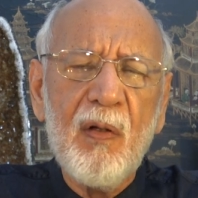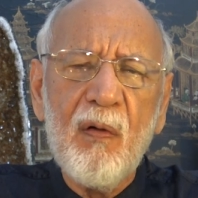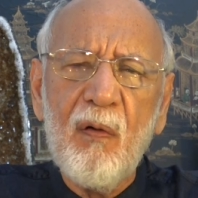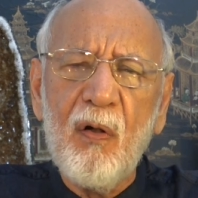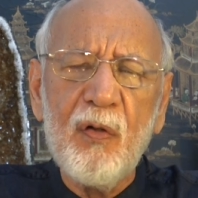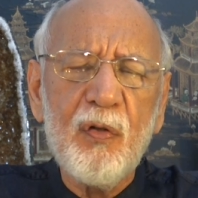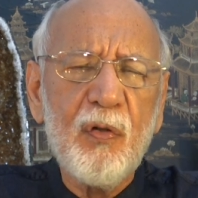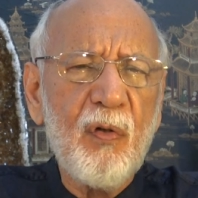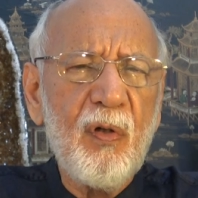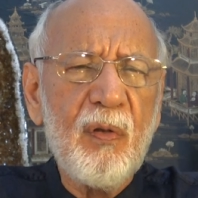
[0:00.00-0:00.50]

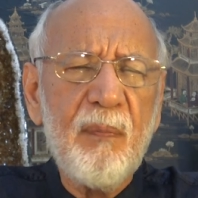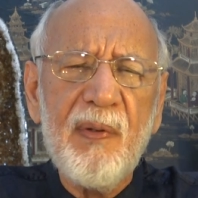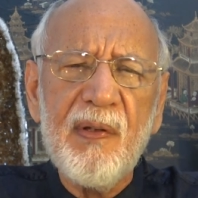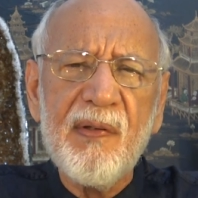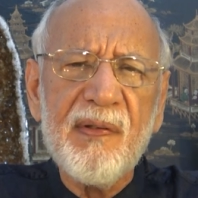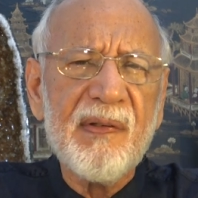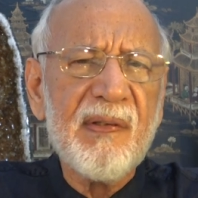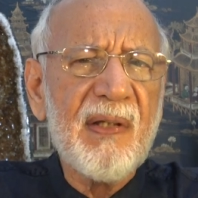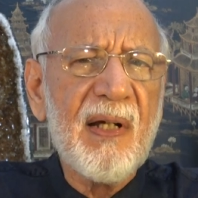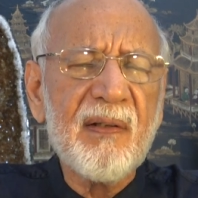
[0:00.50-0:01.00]
or you're going to be
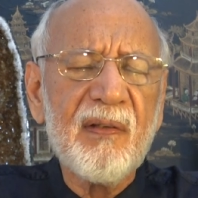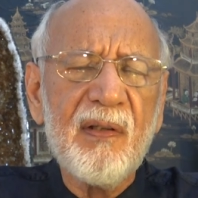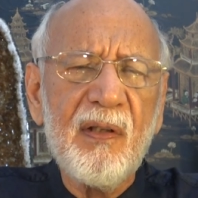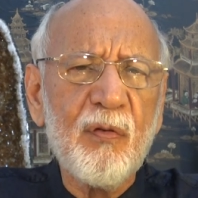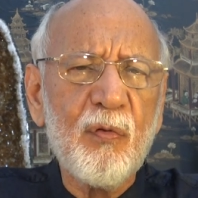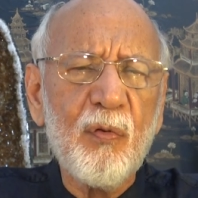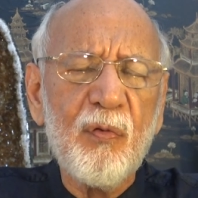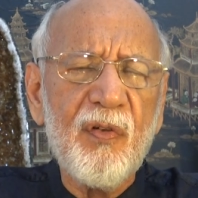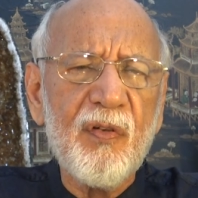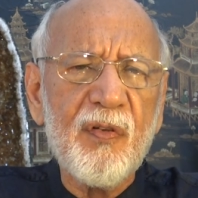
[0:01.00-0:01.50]
sucked
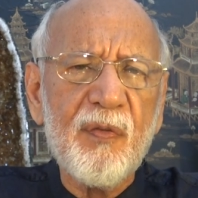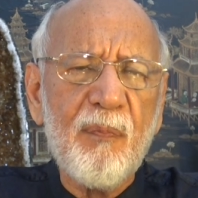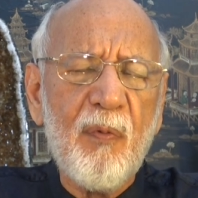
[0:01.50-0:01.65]
into this